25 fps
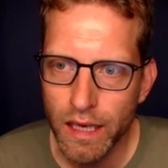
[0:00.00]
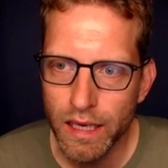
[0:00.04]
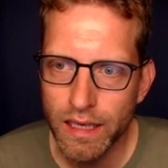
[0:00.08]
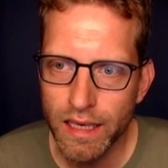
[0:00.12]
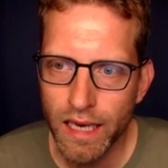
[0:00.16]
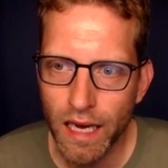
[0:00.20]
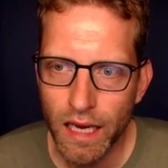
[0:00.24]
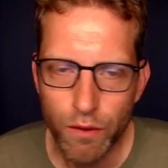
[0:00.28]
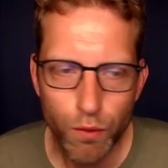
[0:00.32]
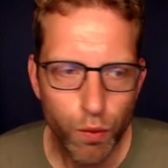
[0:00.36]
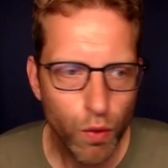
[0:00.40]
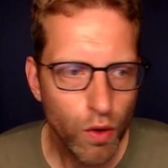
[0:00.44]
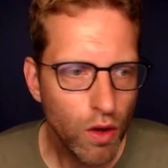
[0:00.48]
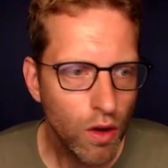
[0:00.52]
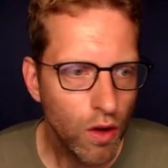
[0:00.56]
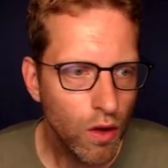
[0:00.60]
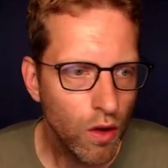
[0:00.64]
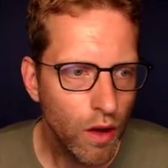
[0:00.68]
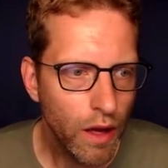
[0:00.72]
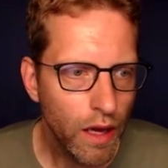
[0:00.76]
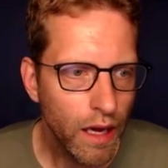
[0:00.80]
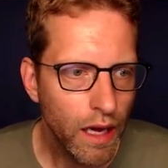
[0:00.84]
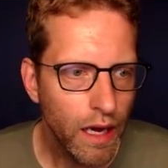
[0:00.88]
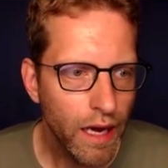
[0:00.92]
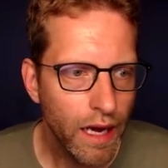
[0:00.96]
that
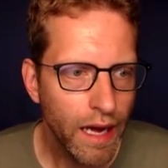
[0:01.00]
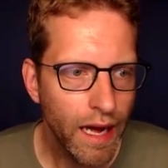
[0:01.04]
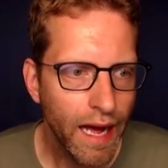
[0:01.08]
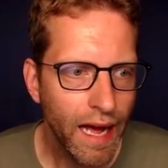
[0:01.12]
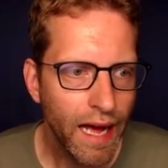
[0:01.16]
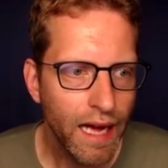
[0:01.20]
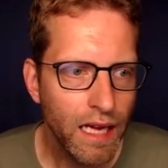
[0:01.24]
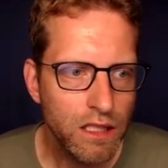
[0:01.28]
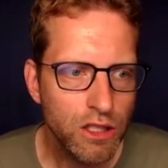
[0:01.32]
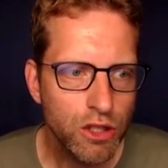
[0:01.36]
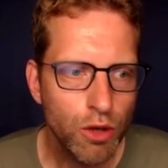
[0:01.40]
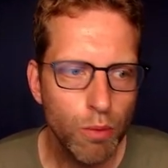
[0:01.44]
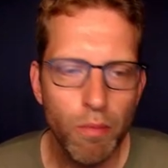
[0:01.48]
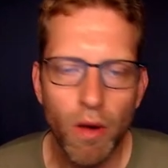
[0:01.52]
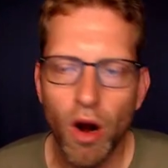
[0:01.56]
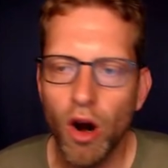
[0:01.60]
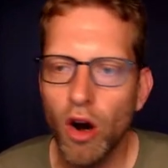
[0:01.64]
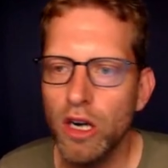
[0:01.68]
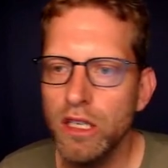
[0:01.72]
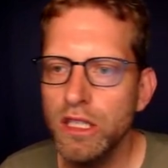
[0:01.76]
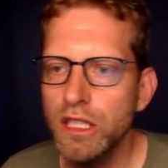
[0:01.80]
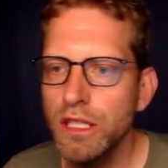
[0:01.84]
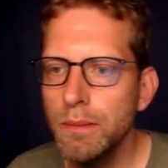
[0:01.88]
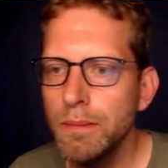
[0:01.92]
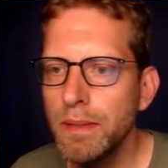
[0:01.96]
will uh, add some
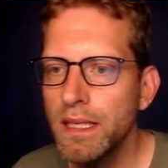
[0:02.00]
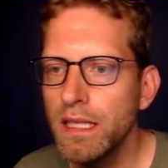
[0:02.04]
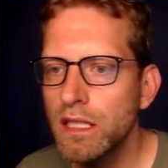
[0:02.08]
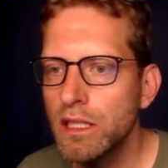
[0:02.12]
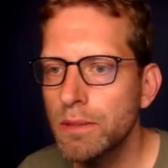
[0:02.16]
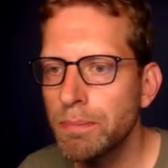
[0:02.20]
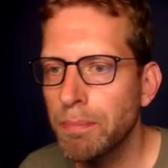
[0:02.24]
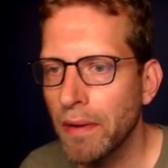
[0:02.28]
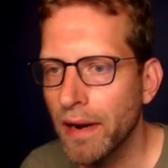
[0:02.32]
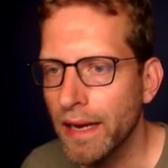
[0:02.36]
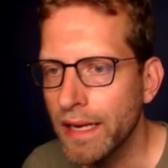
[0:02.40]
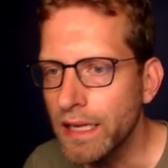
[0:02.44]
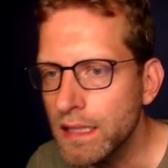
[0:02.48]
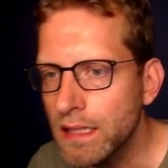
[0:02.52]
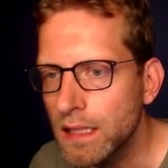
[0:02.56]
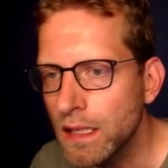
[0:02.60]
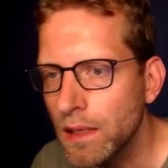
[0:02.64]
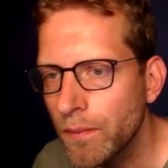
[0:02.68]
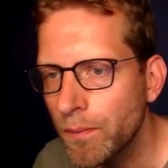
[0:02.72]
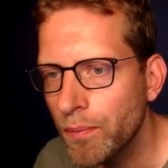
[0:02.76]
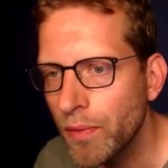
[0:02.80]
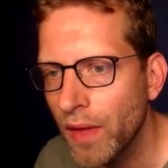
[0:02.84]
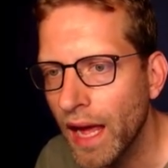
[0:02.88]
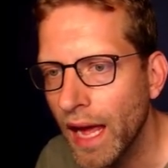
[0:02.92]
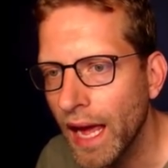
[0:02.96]
RGB split
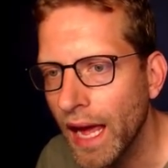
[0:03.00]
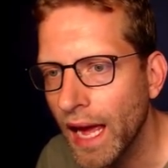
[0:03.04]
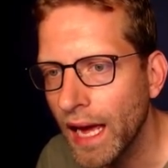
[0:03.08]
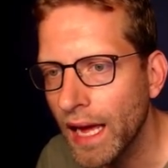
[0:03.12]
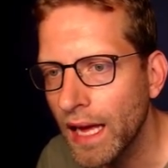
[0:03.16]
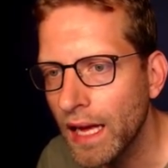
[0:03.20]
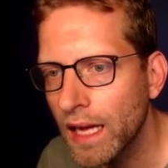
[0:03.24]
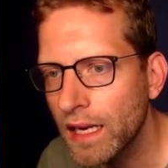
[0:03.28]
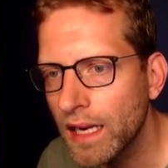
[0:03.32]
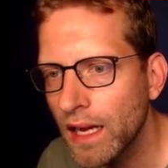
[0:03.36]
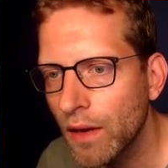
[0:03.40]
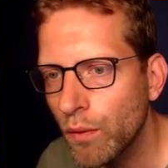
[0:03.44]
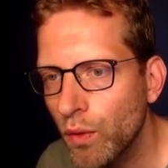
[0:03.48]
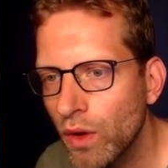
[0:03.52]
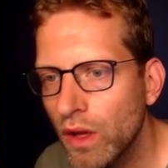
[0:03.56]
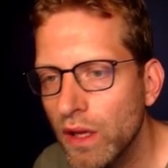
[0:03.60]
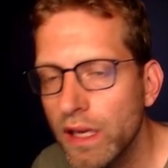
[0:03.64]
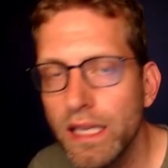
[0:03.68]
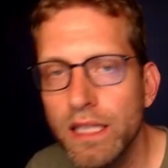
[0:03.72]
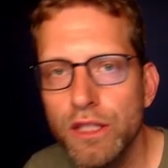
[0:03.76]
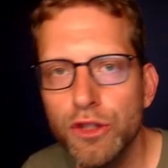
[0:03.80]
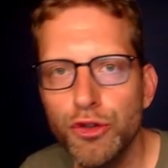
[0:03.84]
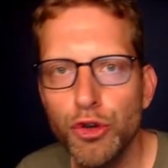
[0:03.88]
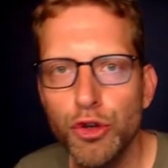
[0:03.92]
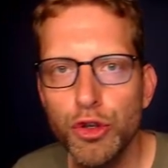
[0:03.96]
and that will
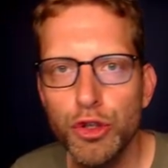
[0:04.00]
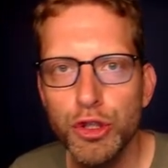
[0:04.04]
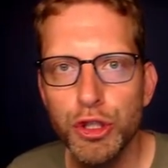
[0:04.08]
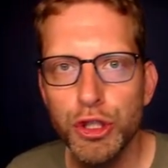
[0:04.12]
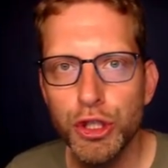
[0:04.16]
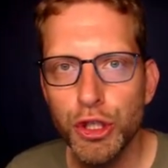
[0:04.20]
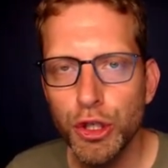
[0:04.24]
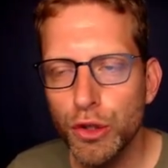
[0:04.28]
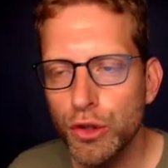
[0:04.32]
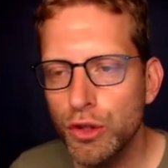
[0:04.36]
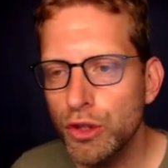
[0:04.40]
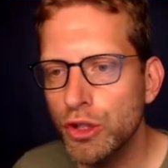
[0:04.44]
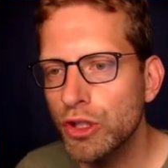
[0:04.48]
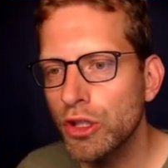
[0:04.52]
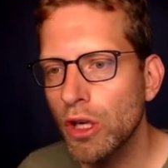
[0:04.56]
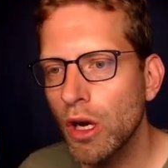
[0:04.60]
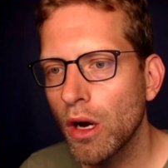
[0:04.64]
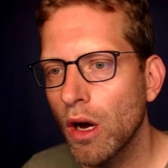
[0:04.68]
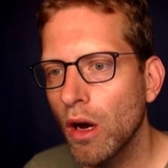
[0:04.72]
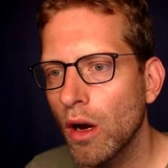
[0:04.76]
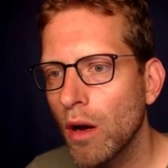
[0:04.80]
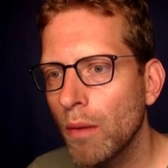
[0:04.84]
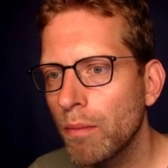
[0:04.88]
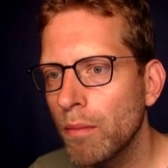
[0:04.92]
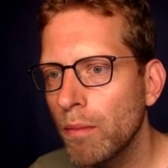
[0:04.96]
introduce
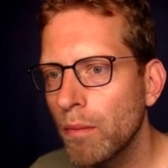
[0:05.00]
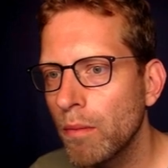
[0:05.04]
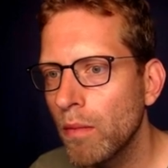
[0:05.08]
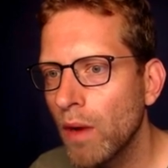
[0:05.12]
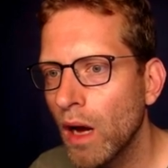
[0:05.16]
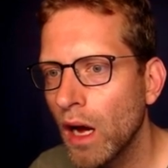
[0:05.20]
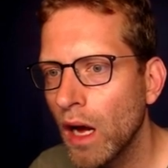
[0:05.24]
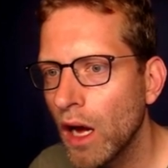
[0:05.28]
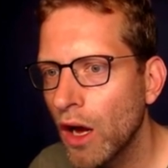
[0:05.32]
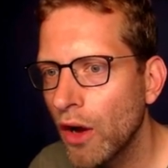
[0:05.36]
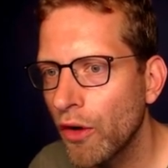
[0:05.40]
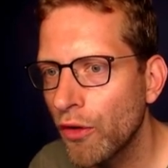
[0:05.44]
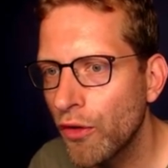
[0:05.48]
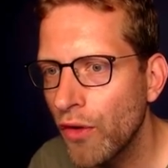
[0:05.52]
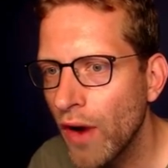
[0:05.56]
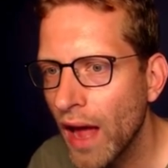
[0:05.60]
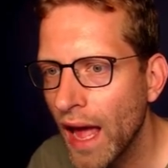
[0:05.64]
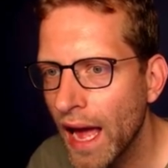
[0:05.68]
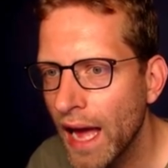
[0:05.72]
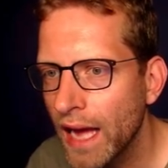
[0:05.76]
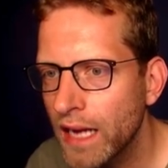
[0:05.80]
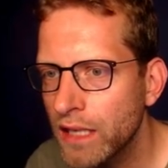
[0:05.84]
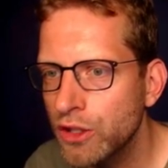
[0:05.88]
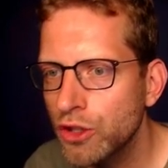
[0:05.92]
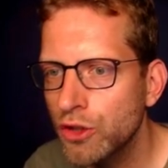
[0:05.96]
some uh,
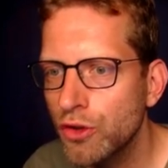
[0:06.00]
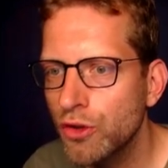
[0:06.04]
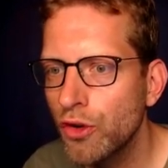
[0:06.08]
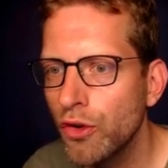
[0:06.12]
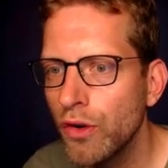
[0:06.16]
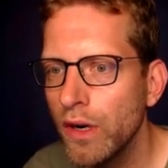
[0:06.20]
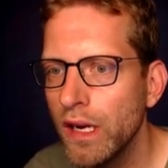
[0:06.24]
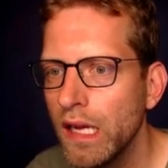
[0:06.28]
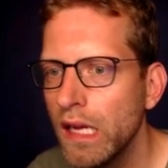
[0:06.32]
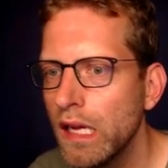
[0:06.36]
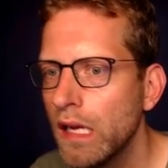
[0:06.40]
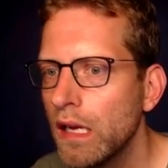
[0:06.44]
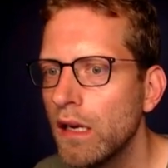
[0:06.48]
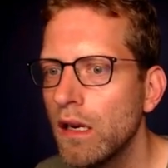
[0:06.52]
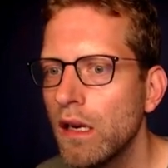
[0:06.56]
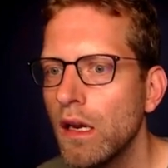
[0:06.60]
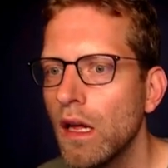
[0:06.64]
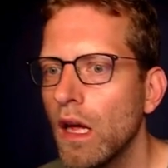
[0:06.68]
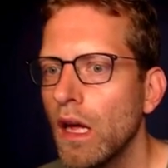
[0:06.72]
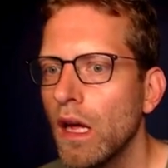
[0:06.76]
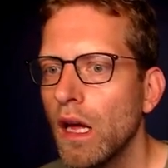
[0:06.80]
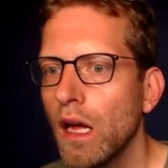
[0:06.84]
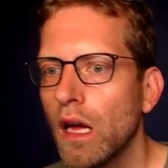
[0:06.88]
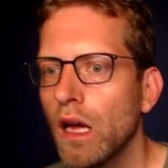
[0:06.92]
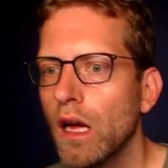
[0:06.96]
red, green,
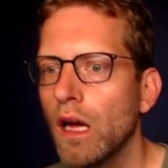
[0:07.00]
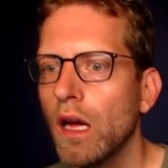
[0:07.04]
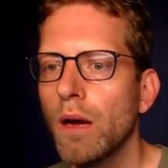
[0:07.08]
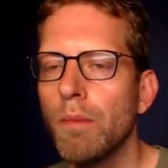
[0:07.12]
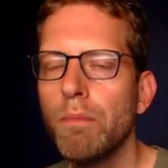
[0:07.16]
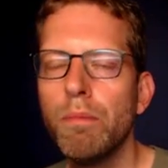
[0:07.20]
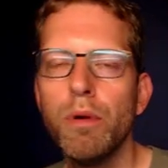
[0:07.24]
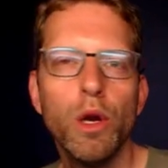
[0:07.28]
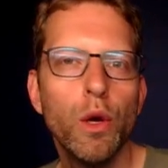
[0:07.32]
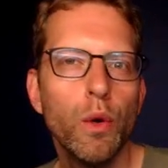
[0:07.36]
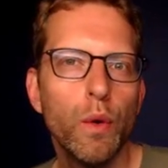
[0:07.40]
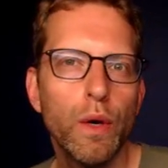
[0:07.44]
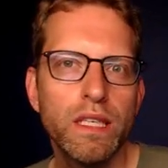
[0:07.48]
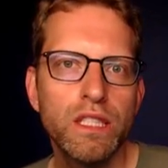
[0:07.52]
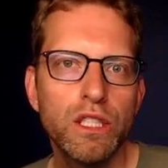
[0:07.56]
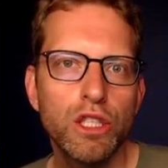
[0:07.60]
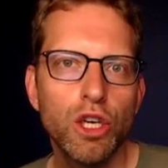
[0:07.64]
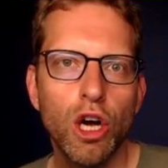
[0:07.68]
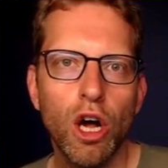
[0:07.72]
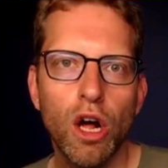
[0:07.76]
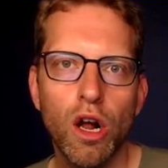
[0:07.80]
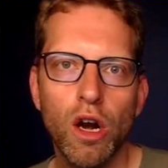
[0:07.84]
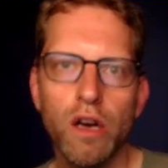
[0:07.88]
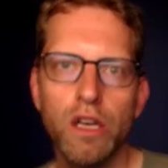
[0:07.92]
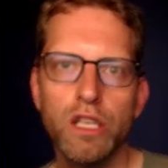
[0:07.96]
uh, bluish
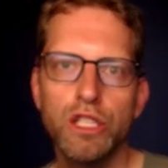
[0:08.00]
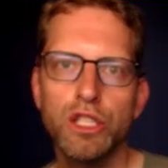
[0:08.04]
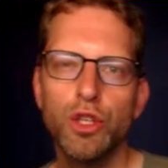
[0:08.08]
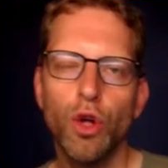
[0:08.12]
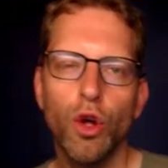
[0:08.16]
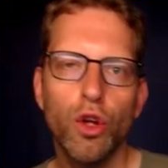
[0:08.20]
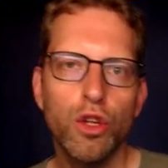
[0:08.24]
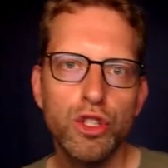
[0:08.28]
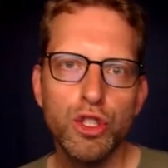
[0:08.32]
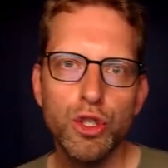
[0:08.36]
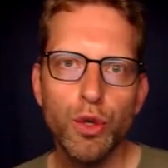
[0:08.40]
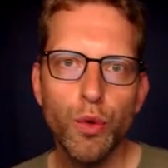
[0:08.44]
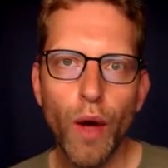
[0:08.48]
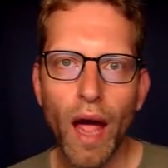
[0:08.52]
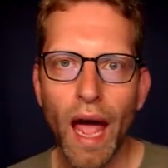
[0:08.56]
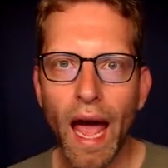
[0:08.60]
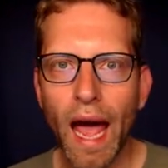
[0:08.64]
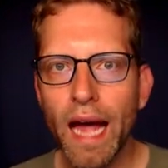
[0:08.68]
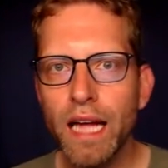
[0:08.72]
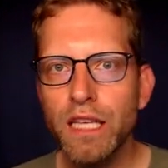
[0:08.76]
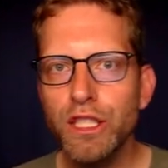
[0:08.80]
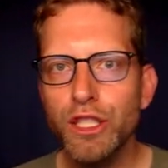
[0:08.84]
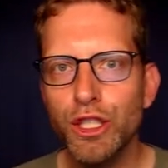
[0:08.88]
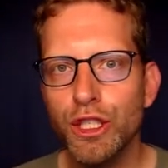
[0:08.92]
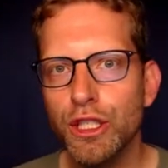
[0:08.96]
colors onto
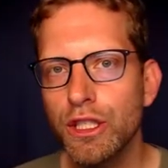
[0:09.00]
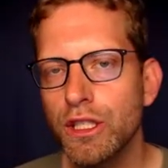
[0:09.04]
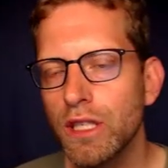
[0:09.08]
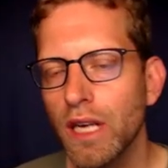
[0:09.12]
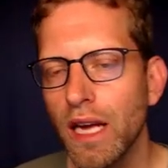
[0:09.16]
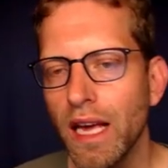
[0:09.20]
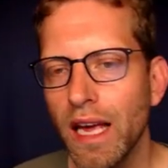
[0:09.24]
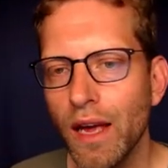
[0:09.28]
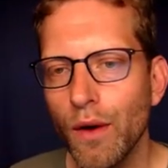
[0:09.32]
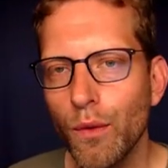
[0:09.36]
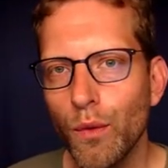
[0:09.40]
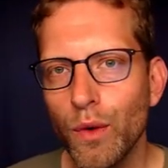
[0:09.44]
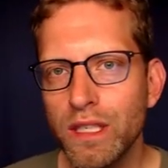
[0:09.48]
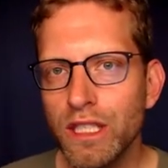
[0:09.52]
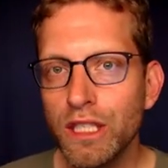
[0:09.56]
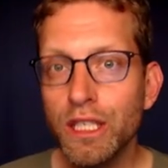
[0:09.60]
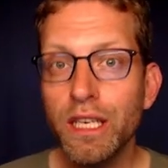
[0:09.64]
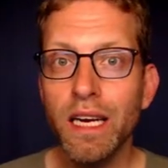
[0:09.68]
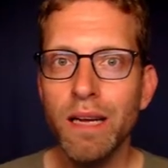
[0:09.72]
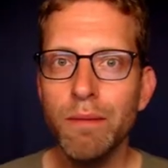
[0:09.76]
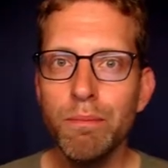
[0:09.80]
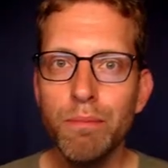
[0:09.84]
edges, which can